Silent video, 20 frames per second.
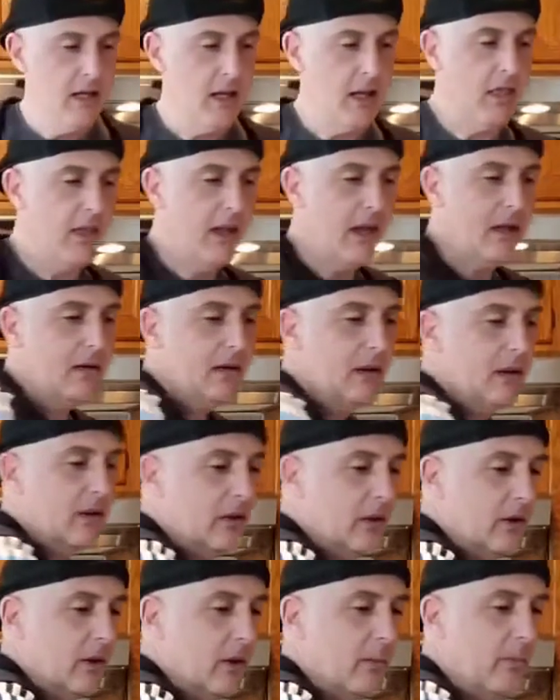And then
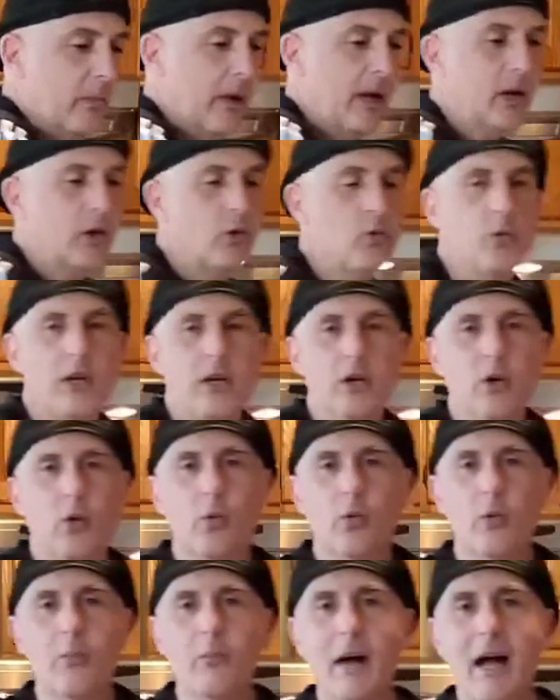pecorino
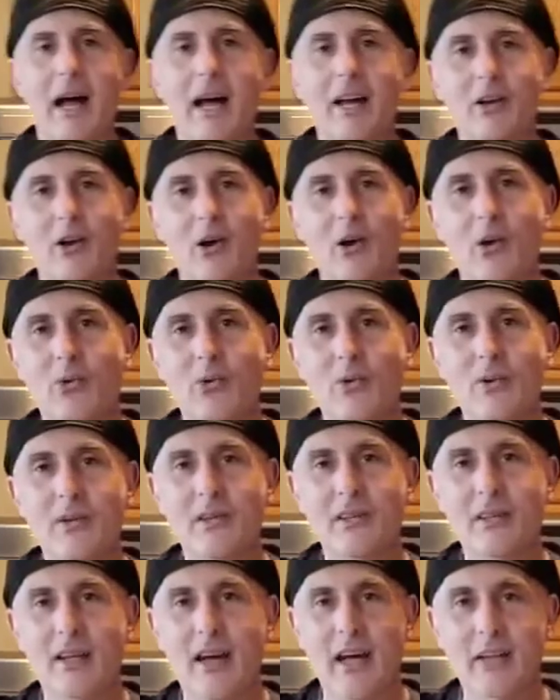romano.
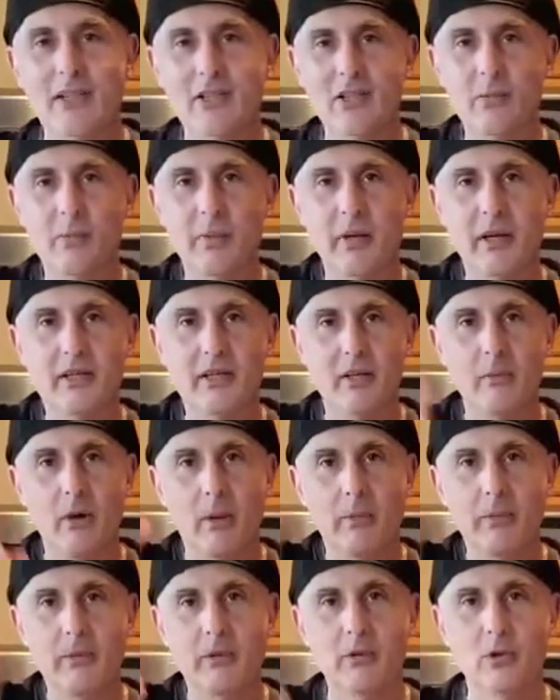I just picked some
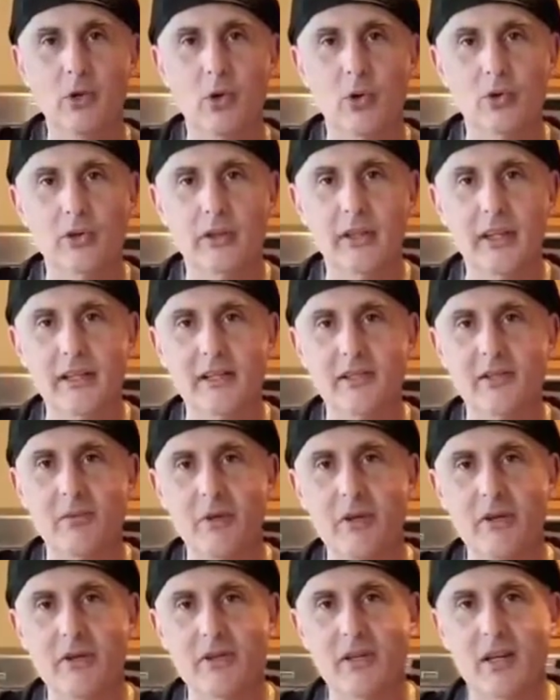up here locally at
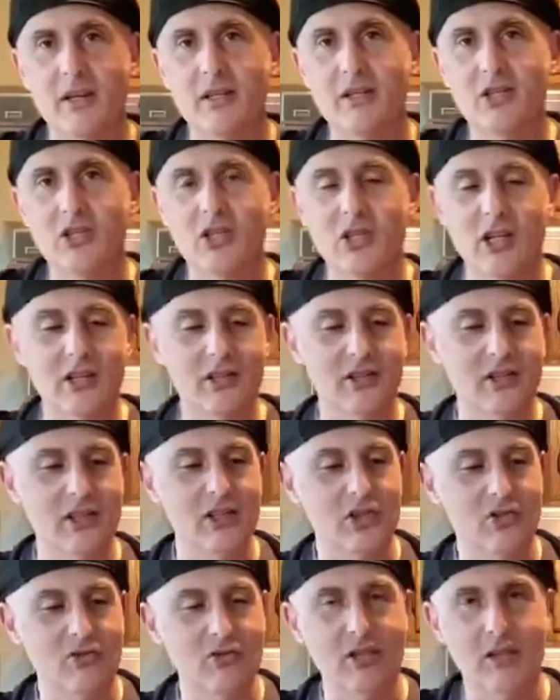Samir's on East
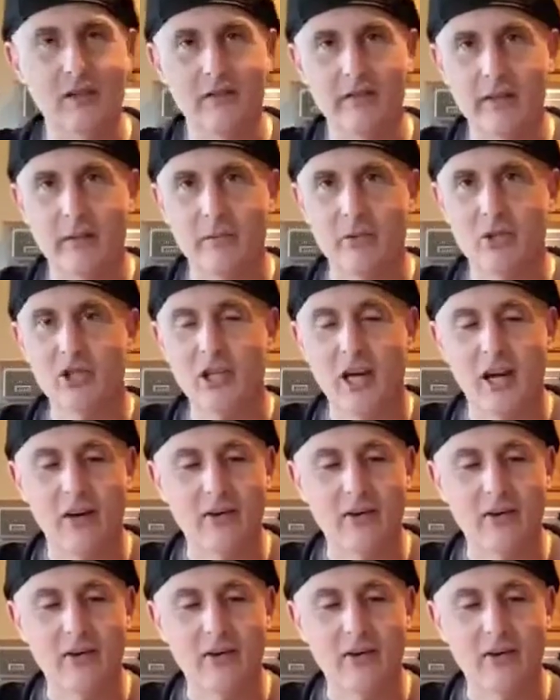Genesee Street, giving them a